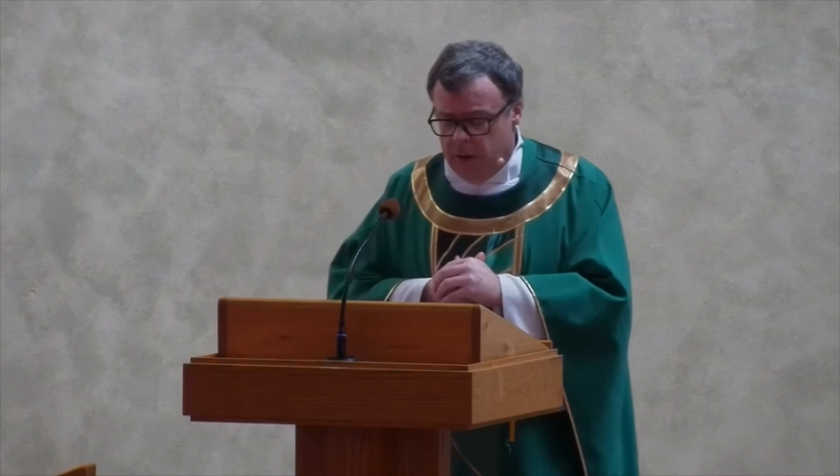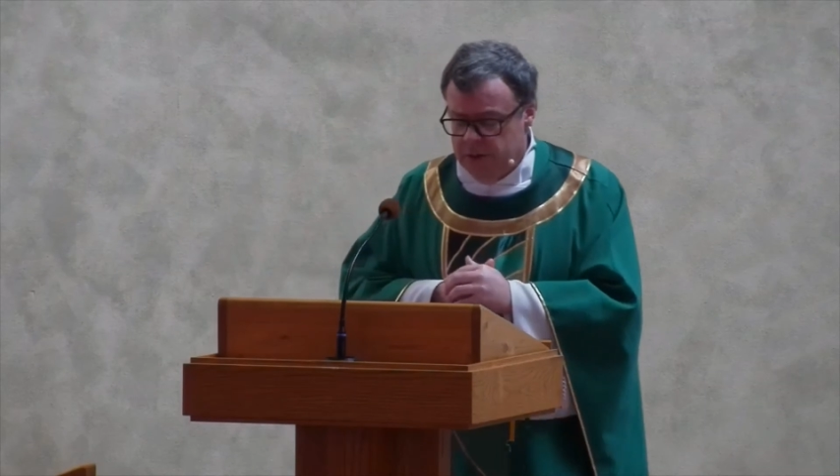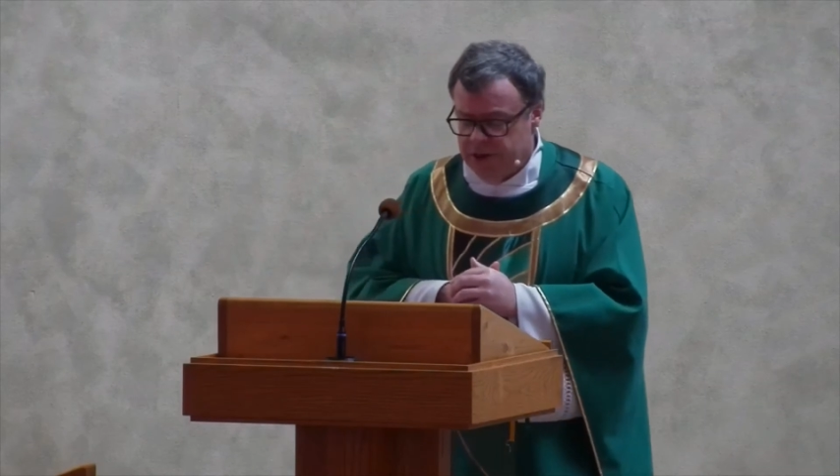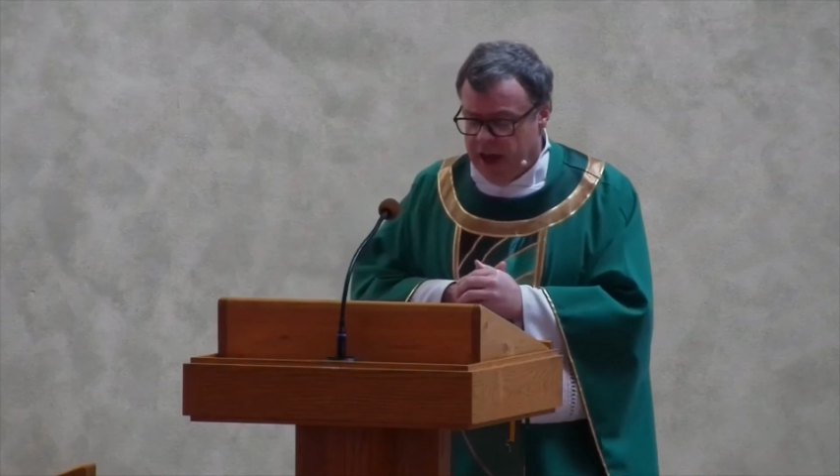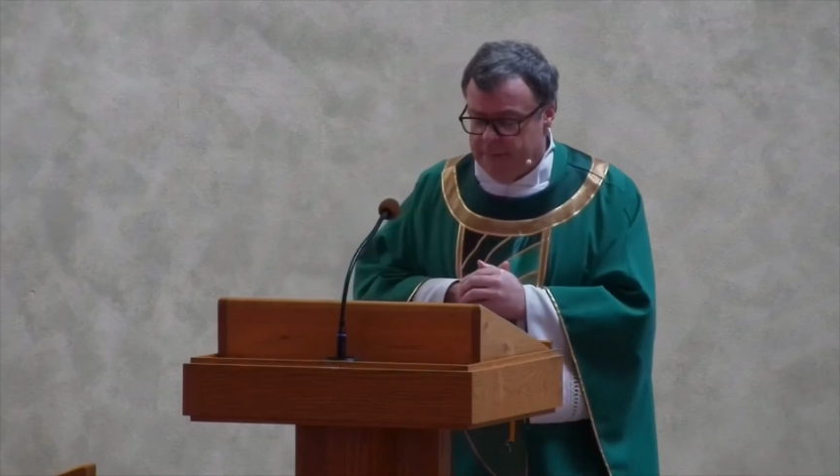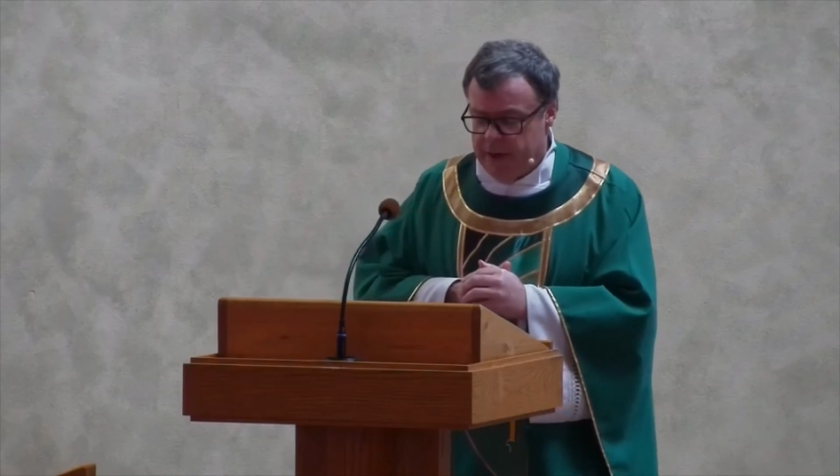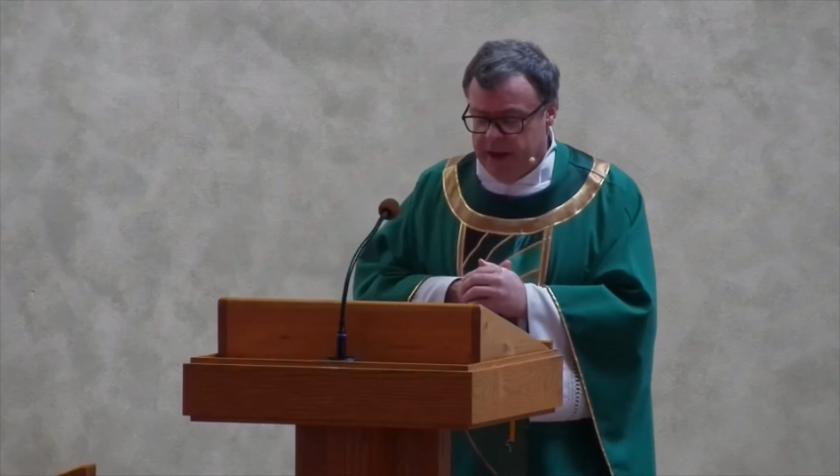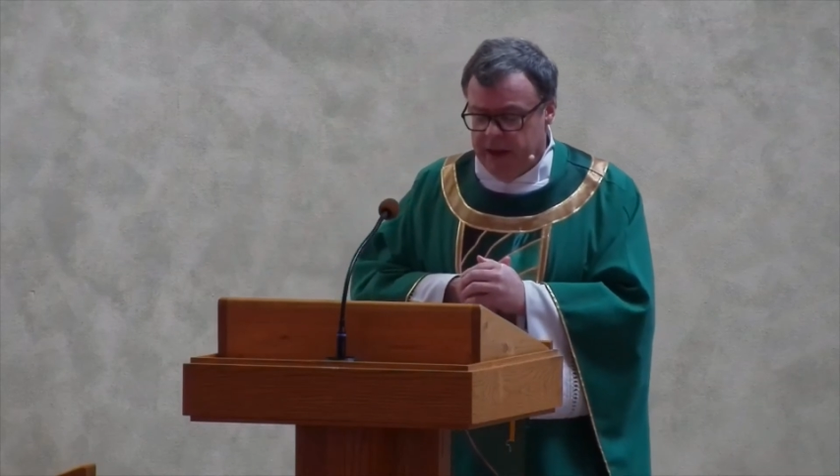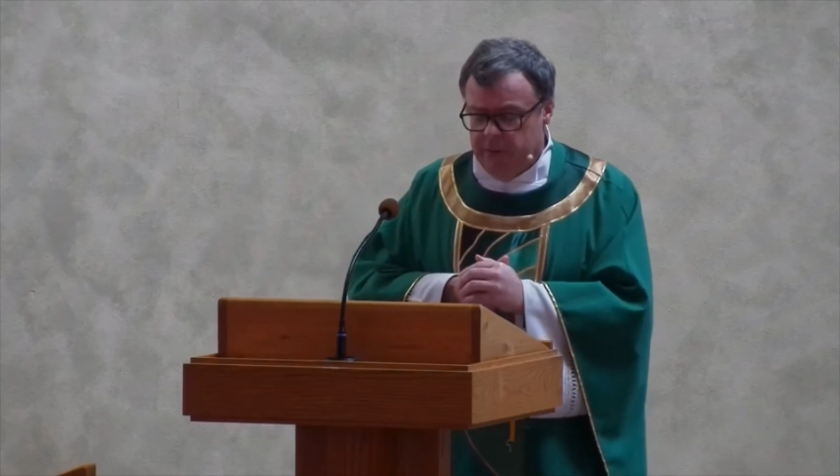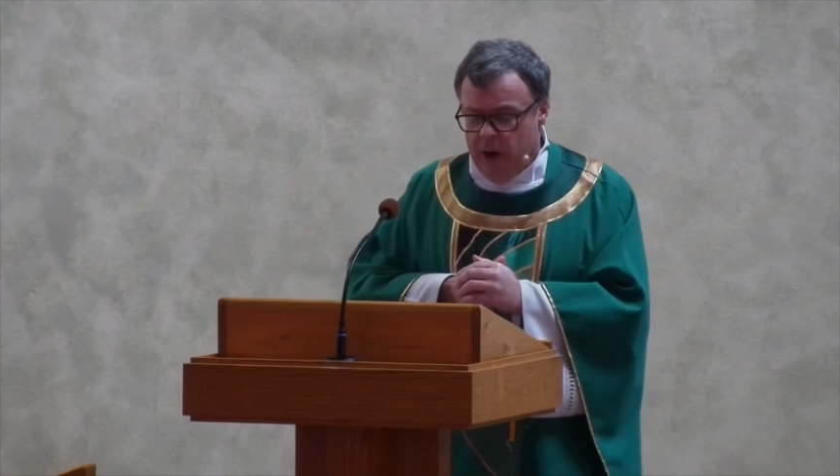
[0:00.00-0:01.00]
what was
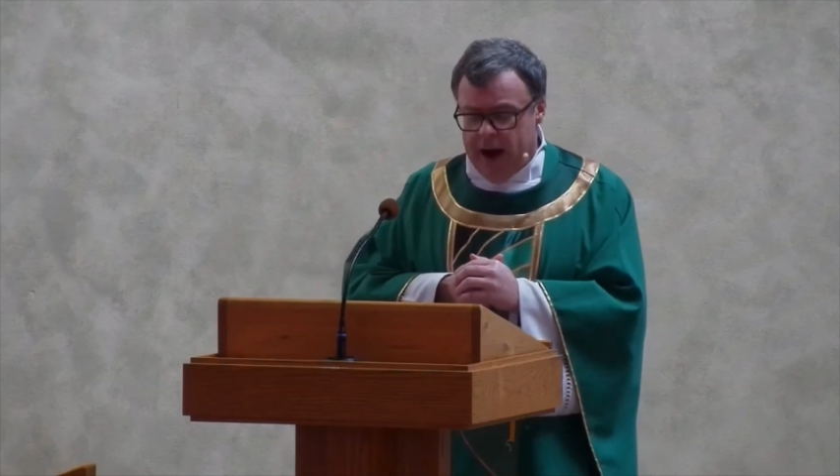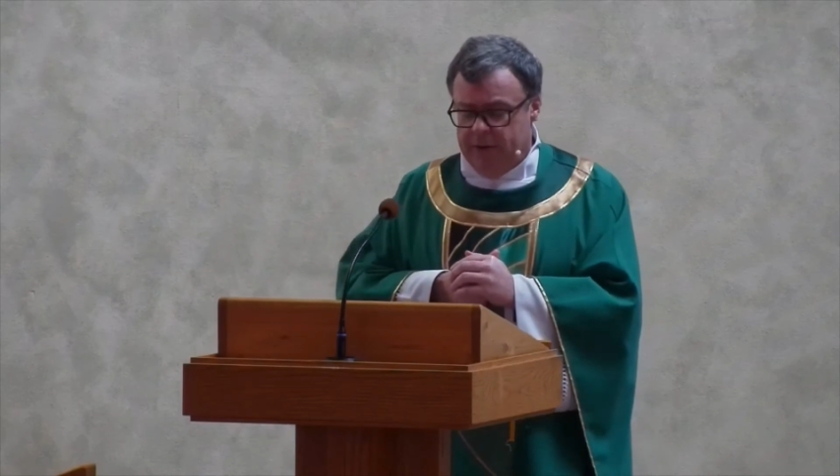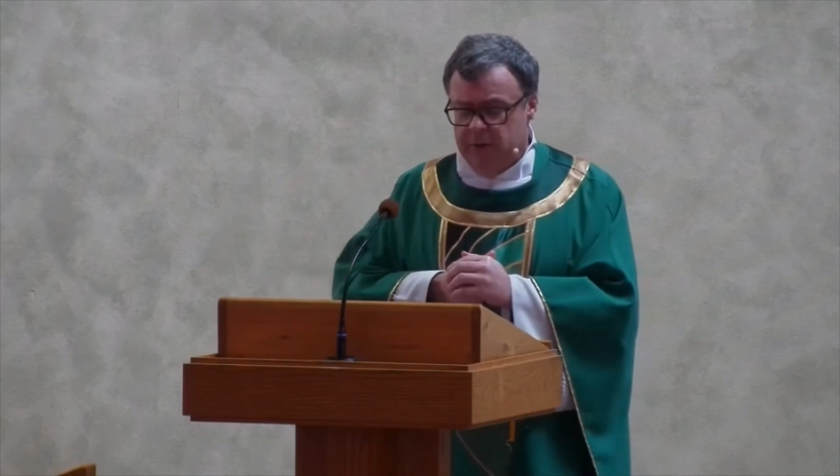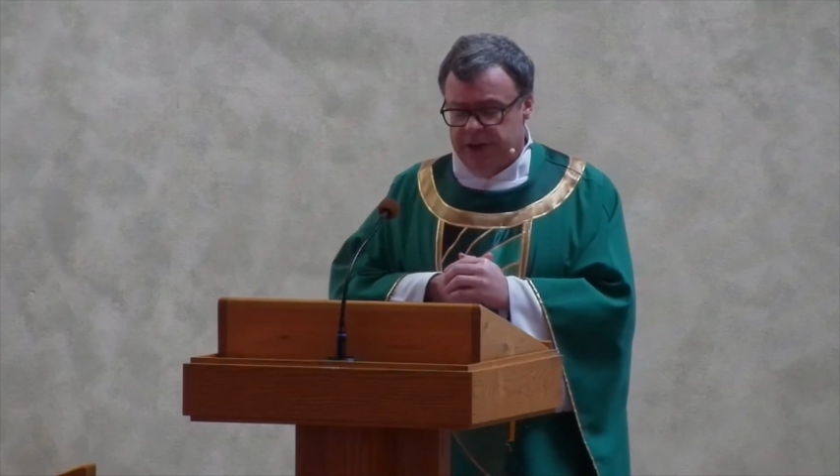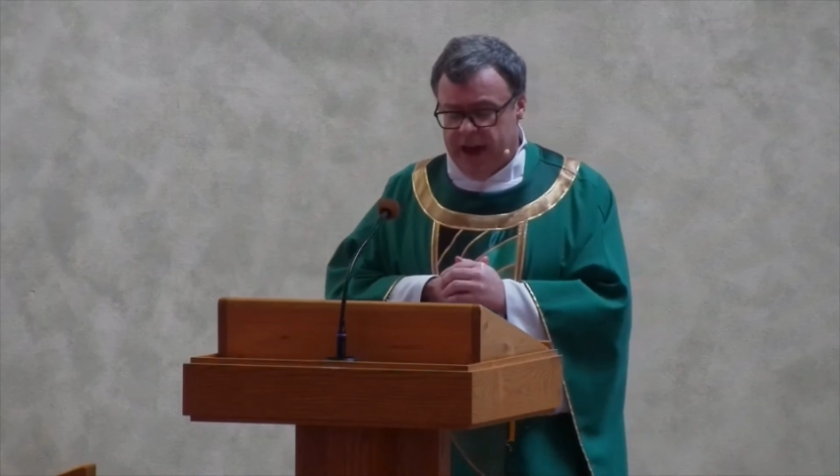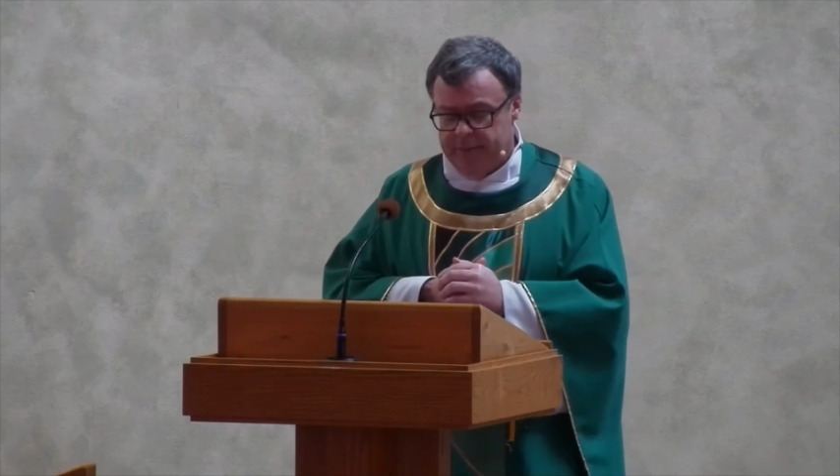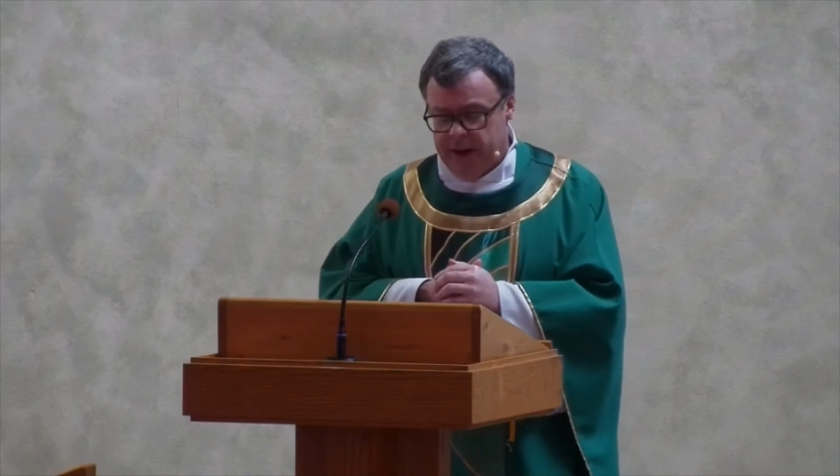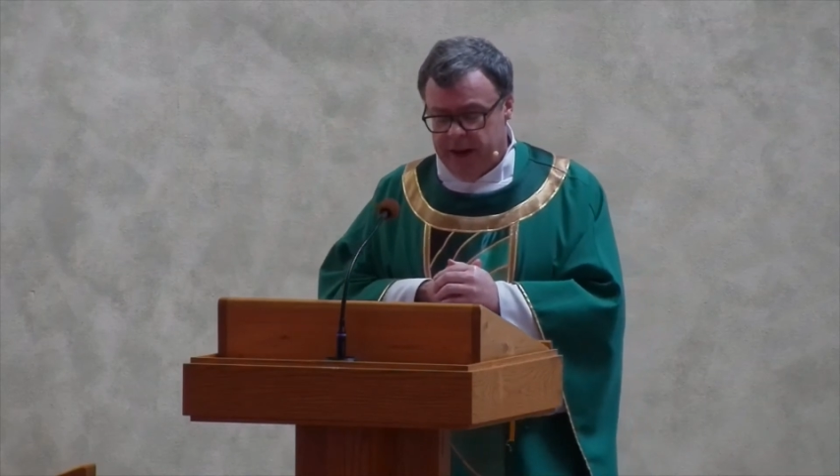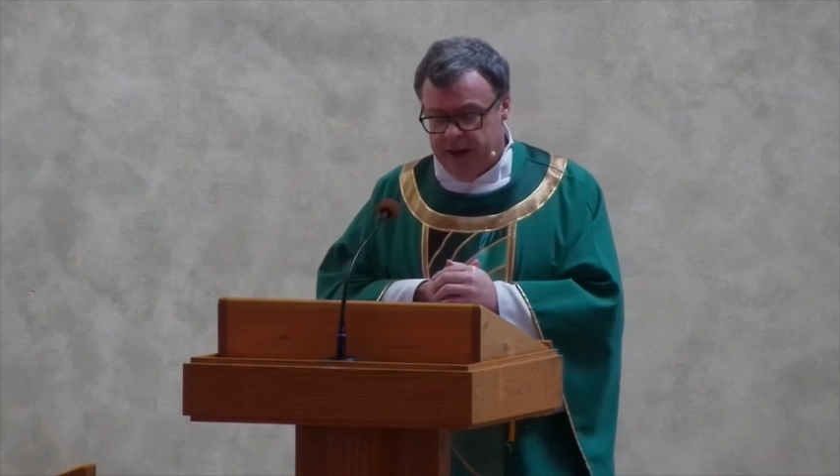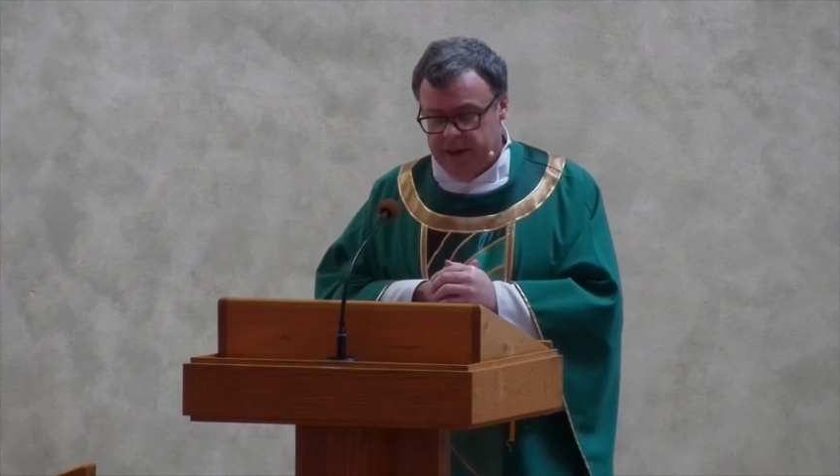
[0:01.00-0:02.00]
happening and why it was happening.